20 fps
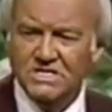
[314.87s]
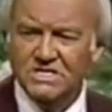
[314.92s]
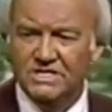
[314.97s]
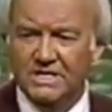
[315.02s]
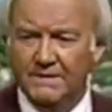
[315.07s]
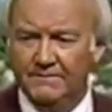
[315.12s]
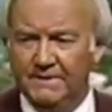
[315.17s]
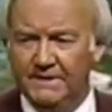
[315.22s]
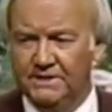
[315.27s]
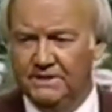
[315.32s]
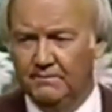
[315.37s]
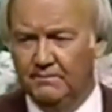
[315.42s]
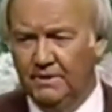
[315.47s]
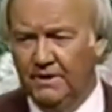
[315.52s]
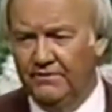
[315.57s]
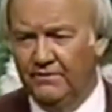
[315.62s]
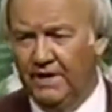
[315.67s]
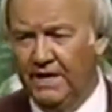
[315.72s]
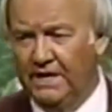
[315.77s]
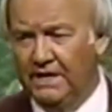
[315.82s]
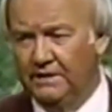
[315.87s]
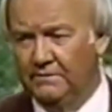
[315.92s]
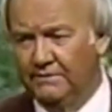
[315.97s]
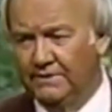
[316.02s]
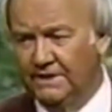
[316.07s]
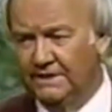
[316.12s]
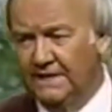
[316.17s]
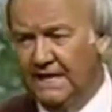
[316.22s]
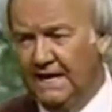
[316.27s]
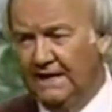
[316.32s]
That means that Brother Hagin would
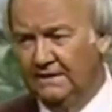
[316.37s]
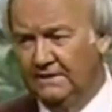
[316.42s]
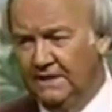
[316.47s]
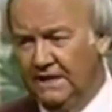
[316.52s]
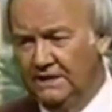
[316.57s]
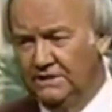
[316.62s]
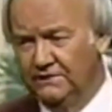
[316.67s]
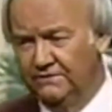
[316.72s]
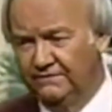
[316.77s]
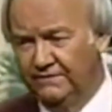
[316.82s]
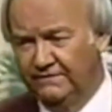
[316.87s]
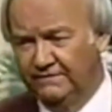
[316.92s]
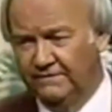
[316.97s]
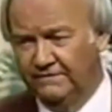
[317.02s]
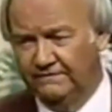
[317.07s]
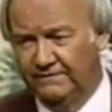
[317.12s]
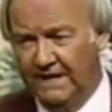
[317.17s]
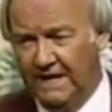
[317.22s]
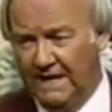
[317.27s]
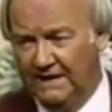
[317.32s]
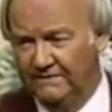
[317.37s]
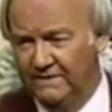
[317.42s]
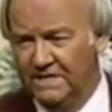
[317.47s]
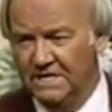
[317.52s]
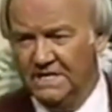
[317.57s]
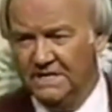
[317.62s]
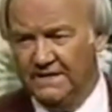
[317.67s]
have died at the age of 55.